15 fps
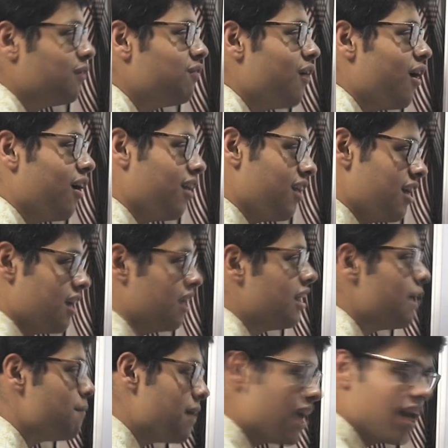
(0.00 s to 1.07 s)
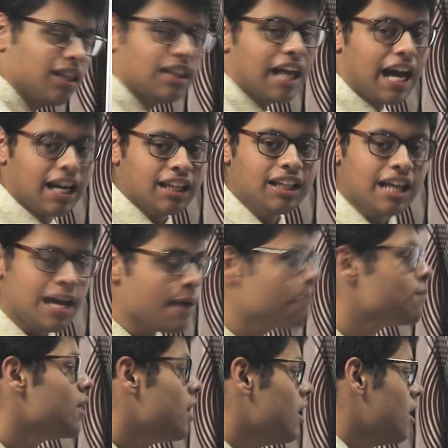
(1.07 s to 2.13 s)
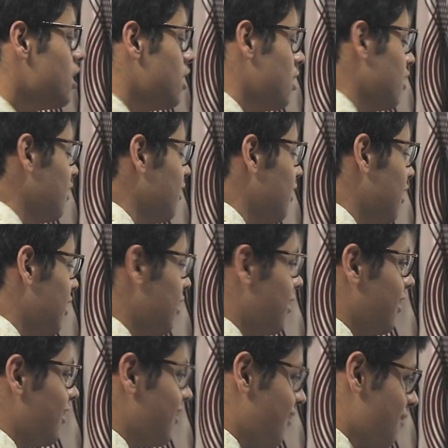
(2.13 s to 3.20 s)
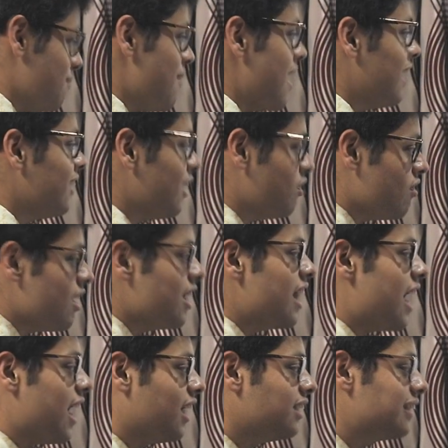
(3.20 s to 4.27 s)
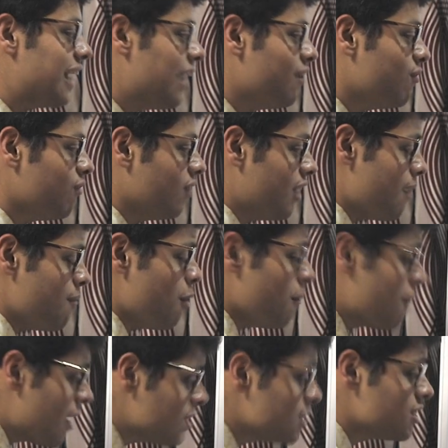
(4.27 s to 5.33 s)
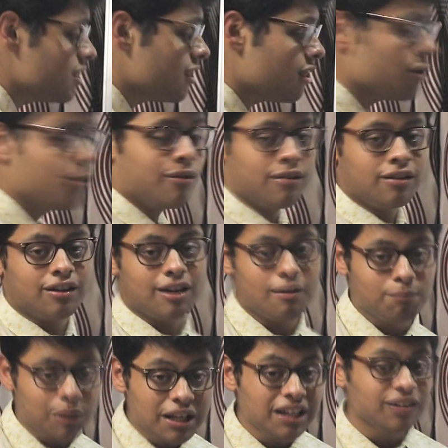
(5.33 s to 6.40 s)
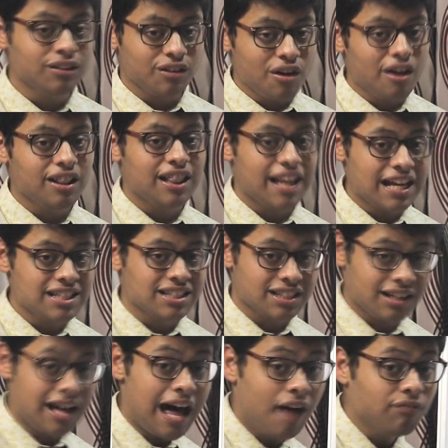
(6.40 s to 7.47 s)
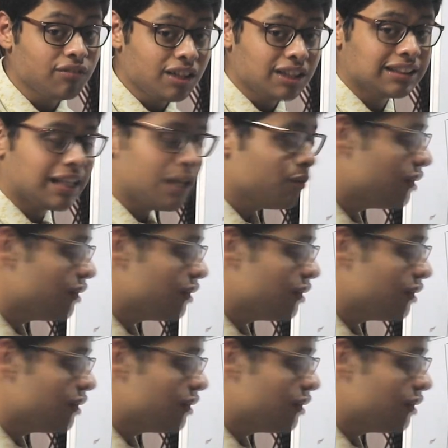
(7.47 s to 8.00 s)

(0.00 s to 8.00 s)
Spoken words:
So for keeping it tidy, make the 3 lines, and the moment you complete your letter after the